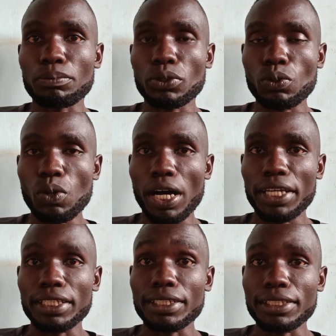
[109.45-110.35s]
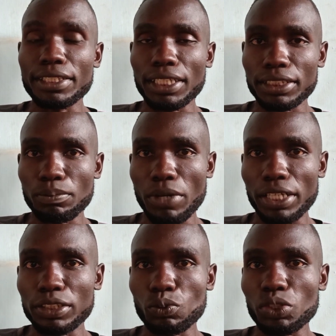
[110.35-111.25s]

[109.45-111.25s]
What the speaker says: pure indigenous birds,